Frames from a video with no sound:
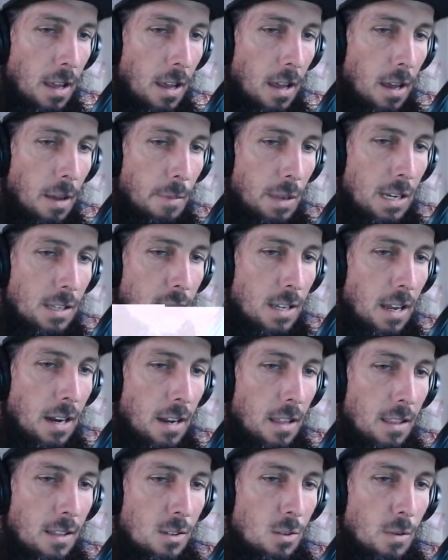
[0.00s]
I mean, it's
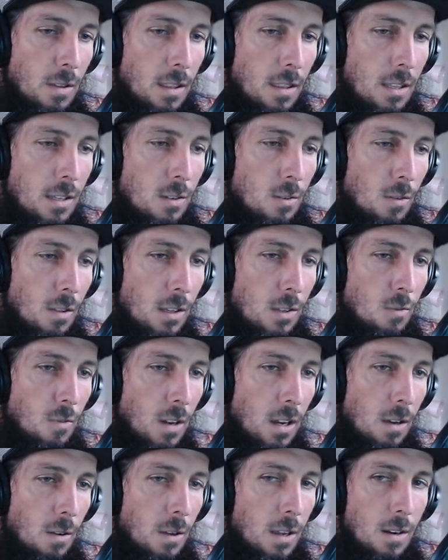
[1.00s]
kind of this
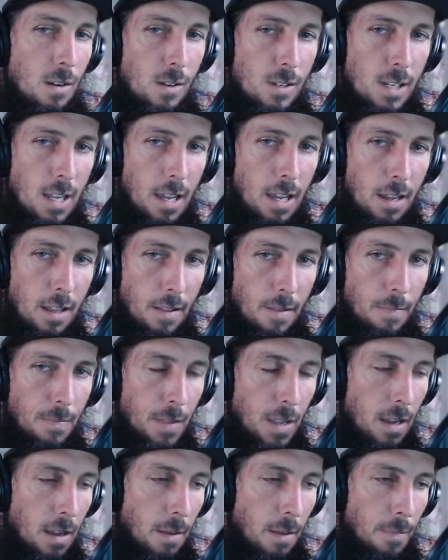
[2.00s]
video here is kind of
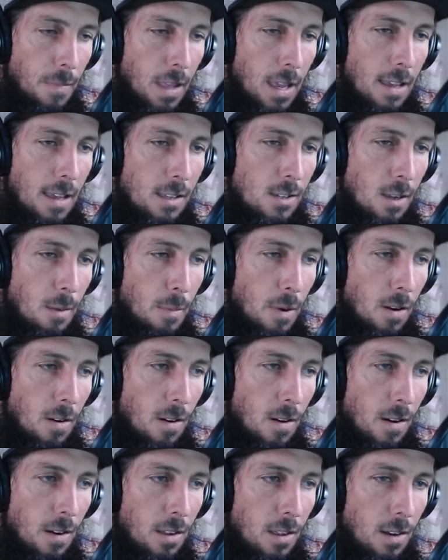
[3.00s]

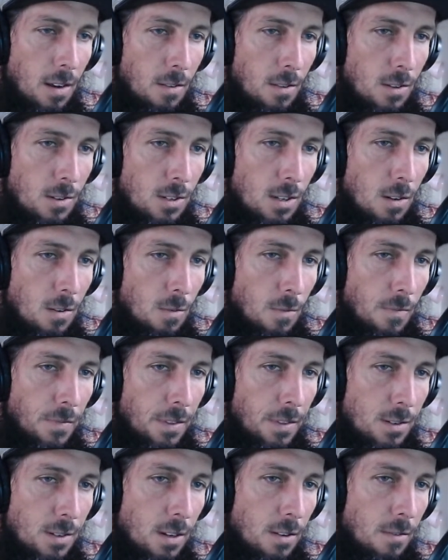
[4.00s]
ASMR. There's no
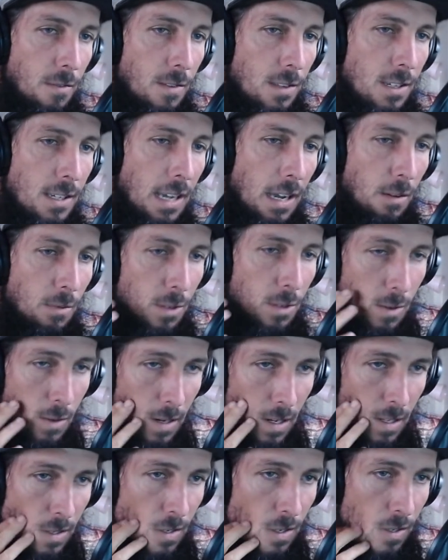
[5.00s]
even sound to
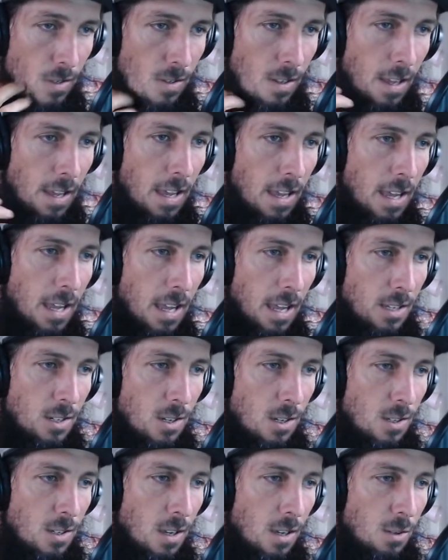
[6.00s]
it. It's just
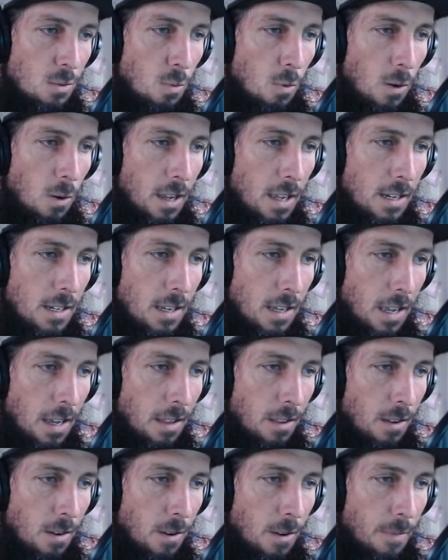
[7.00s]
us working
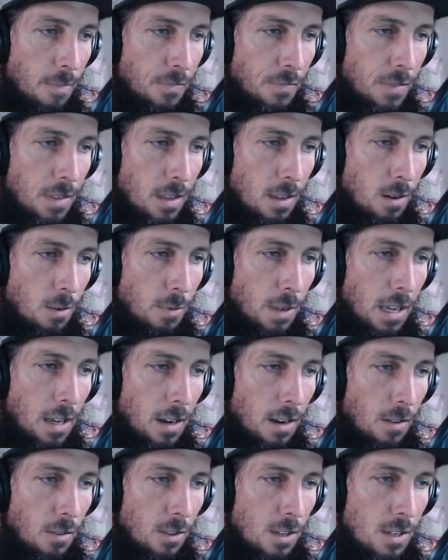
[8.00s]
together. We
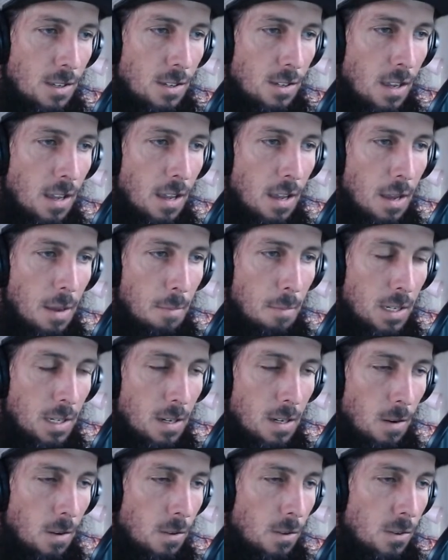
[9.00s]
got all these
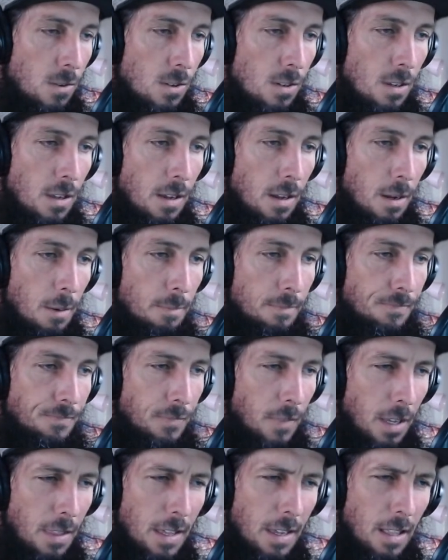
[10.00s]
materials. I
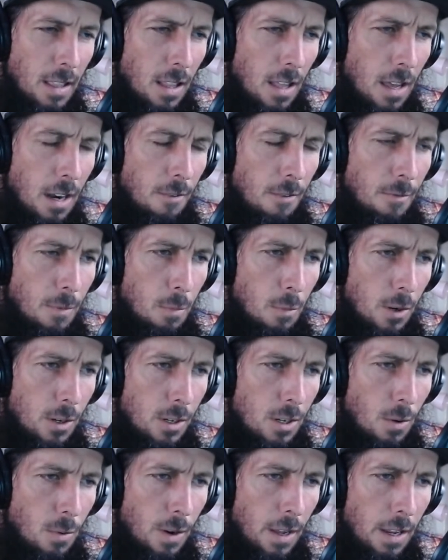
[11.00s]
think a lot of them were
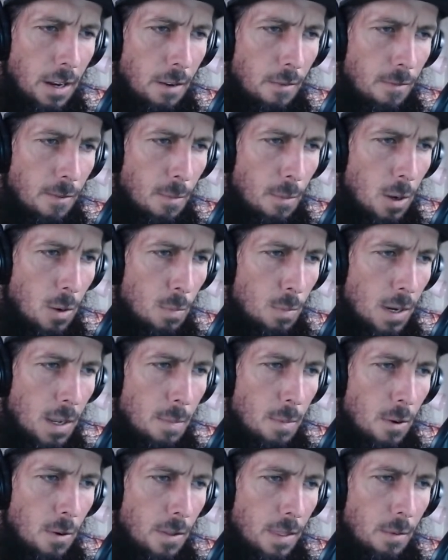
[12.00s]
donated from Home
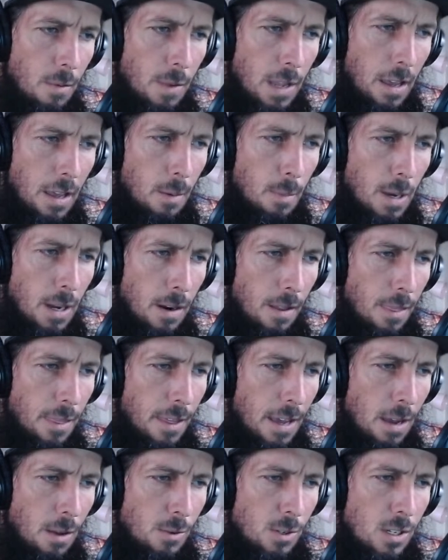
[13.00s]
Depot, and then we had about
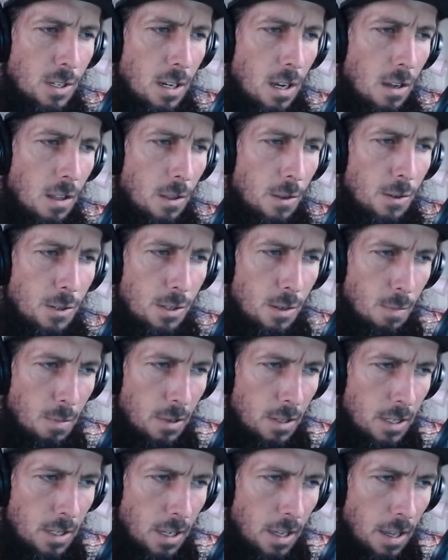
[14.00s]
$1,000 to
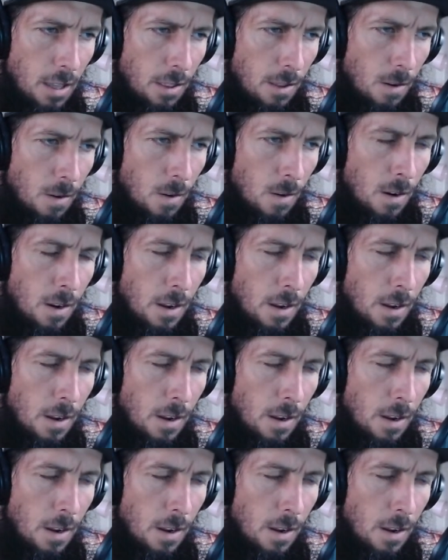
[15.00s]
put together